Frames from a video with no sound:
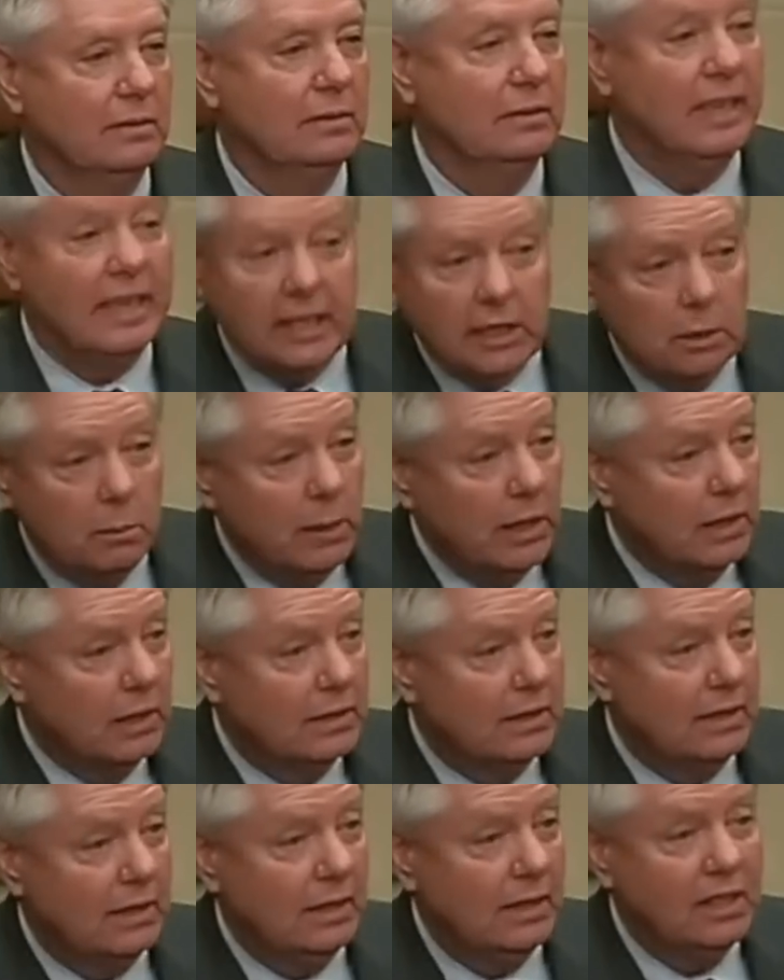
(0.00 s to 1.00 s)
in the
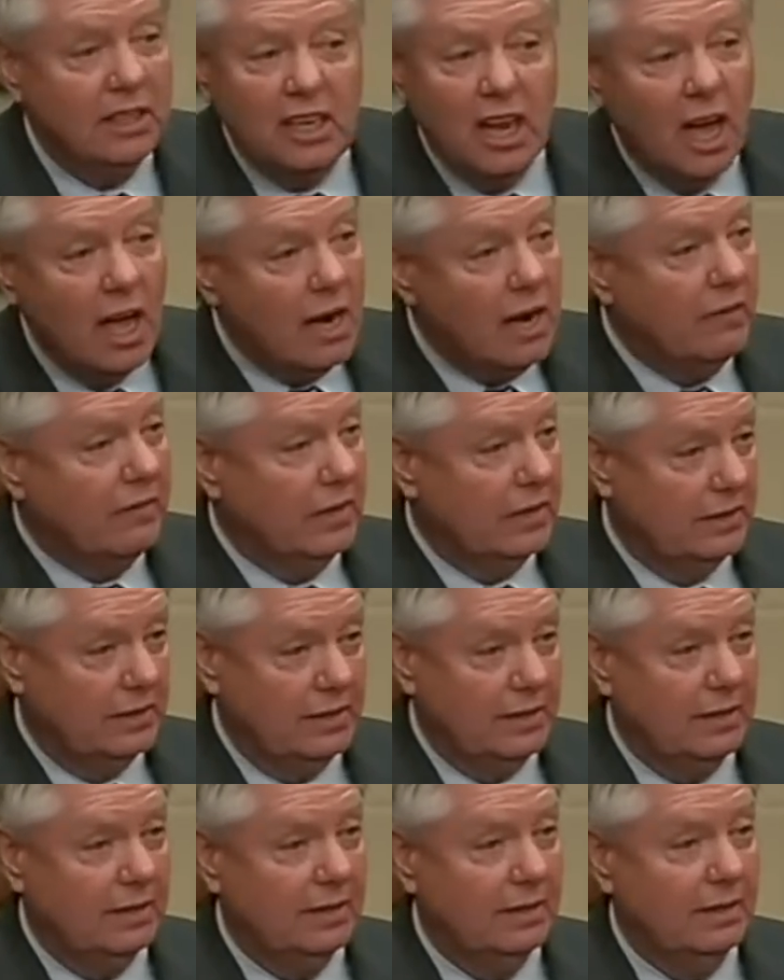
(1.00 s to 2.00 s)
military. None of
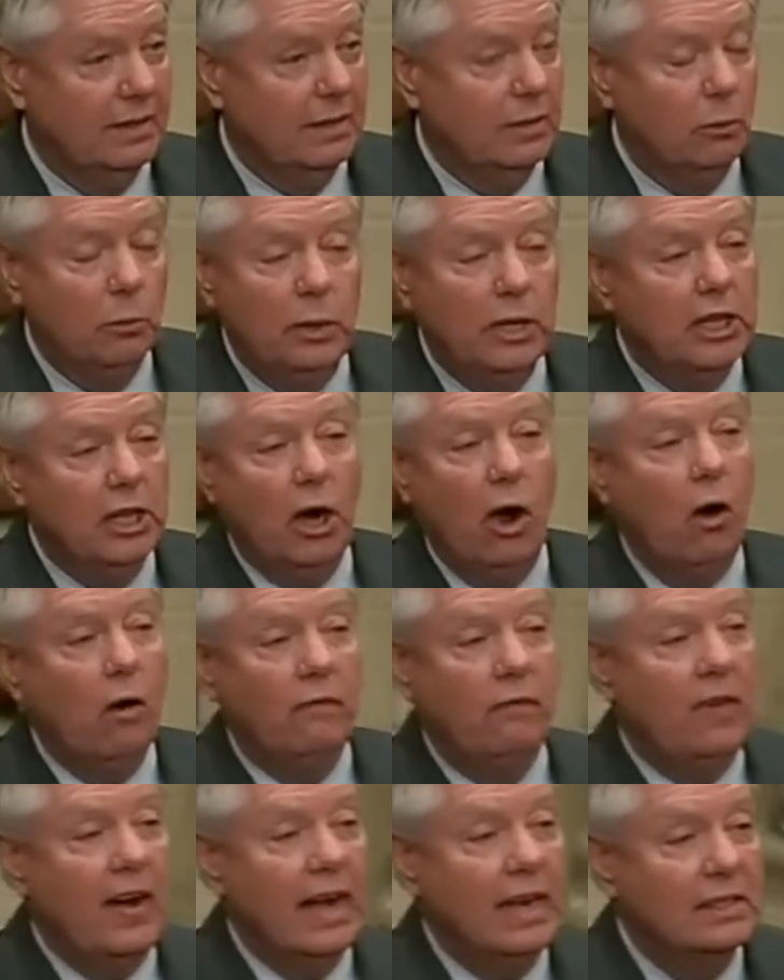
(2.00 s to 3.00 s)
us. We could all
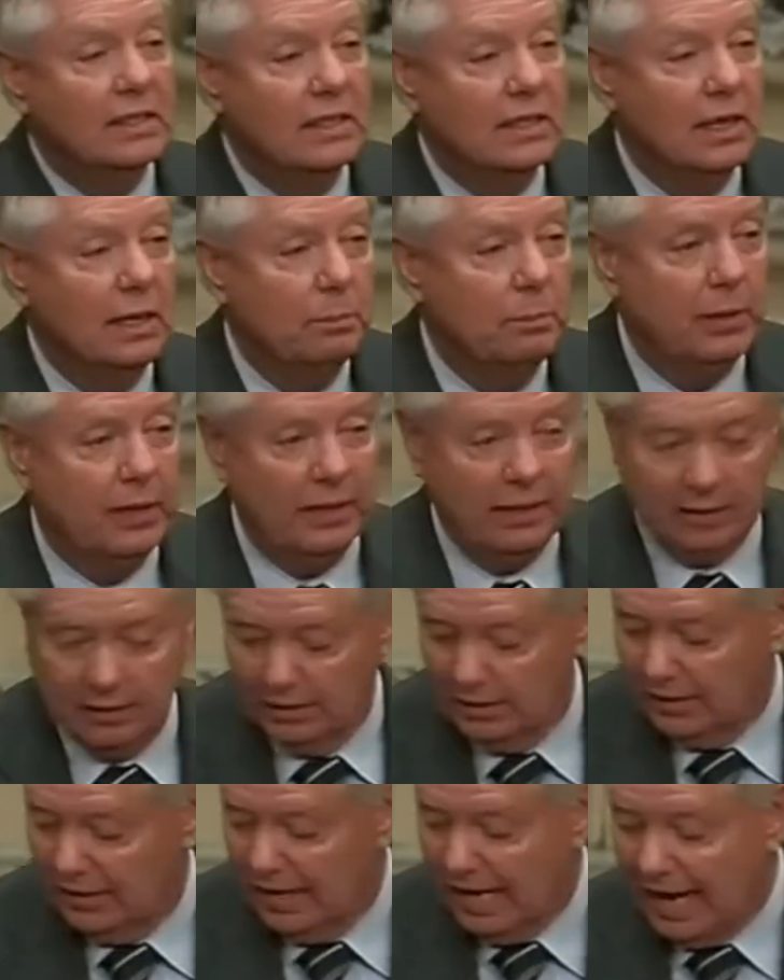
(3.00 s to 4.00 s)
find something.
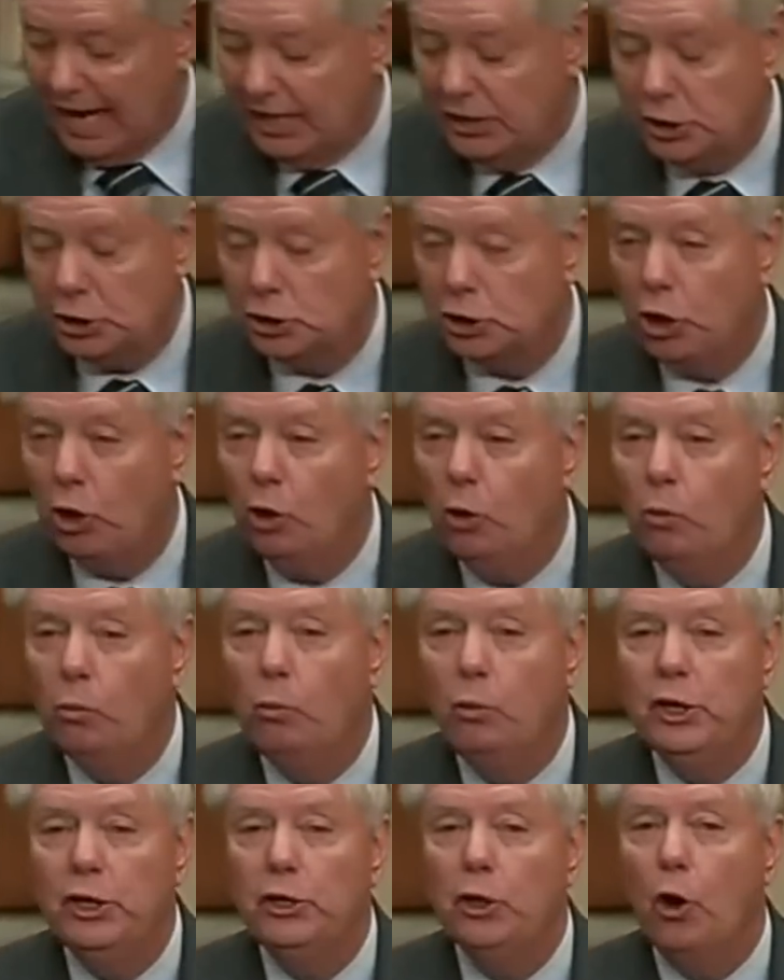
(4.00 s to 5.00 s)
I just hope
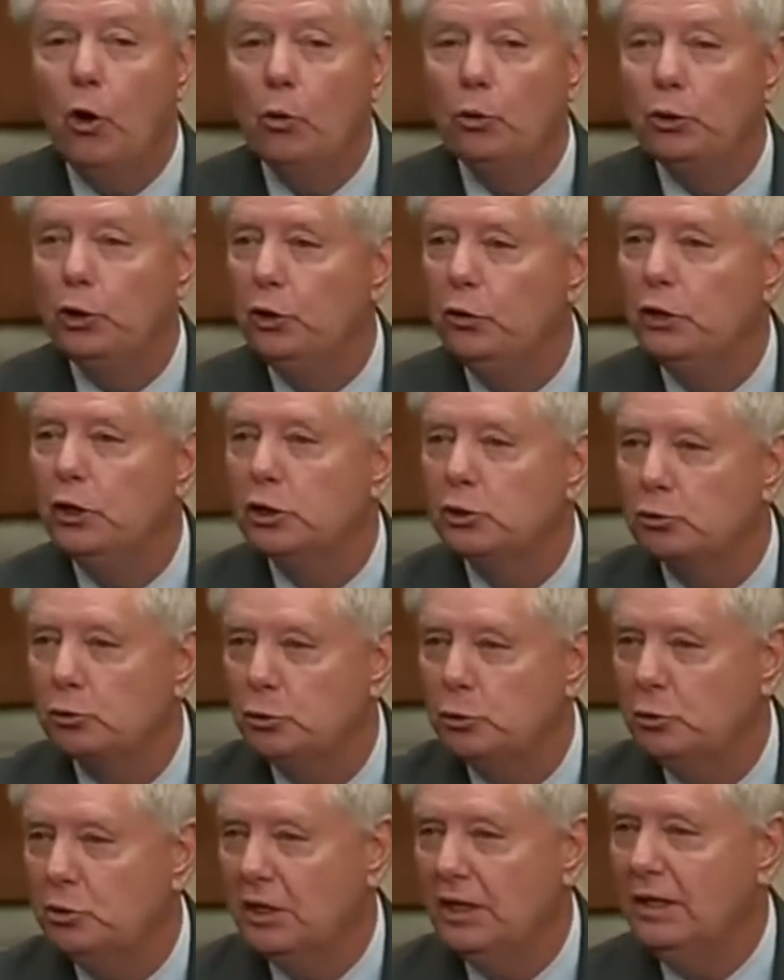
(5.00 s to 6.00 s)
we don't do this
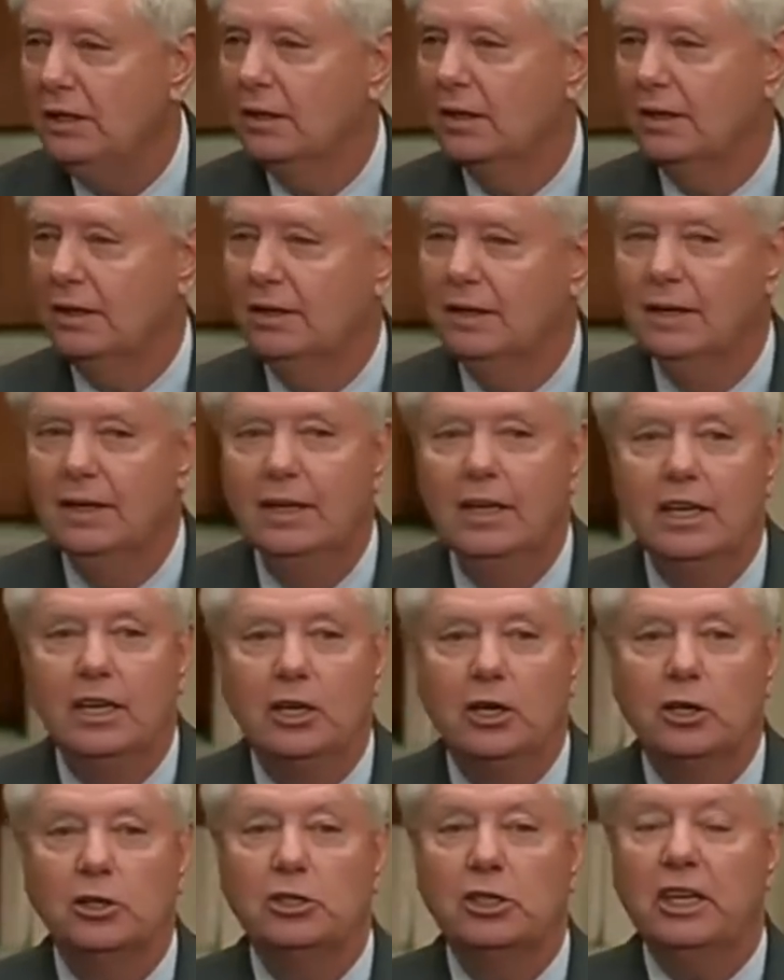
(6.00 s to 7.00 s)
routinely.
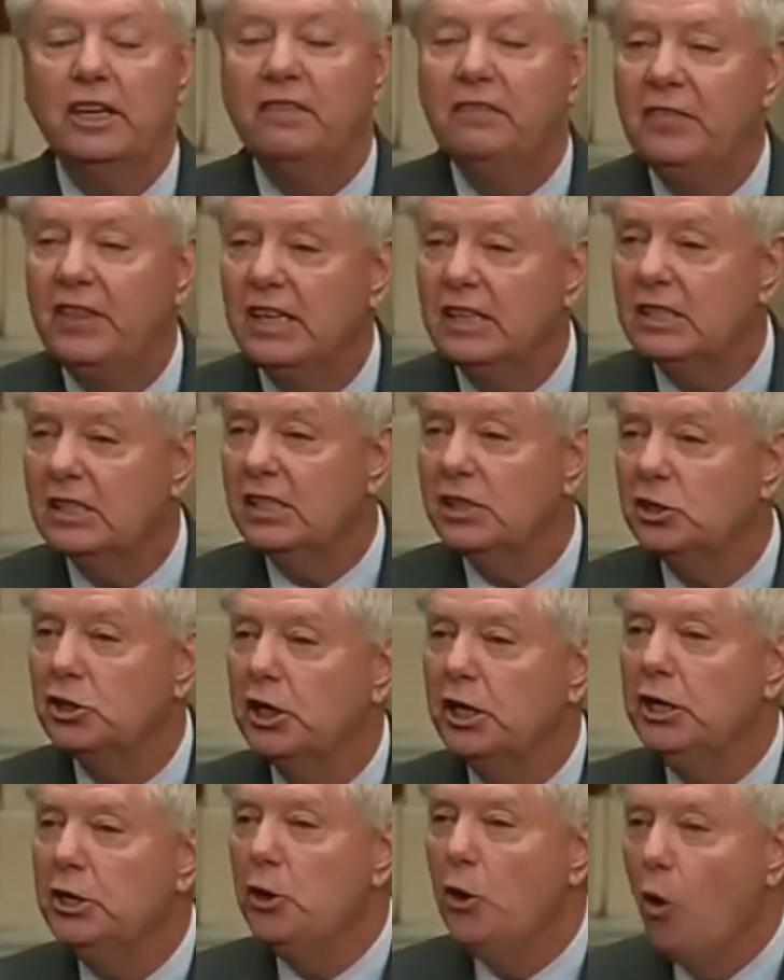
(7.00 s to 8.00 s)
Because if this is
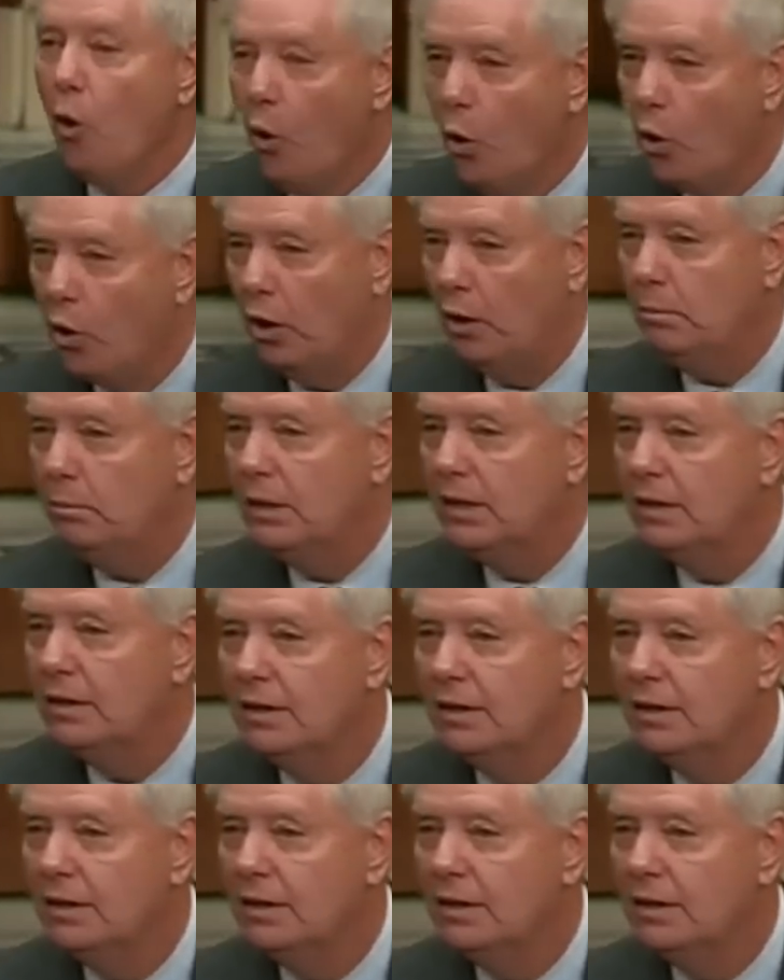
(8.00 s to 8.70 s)
the norm,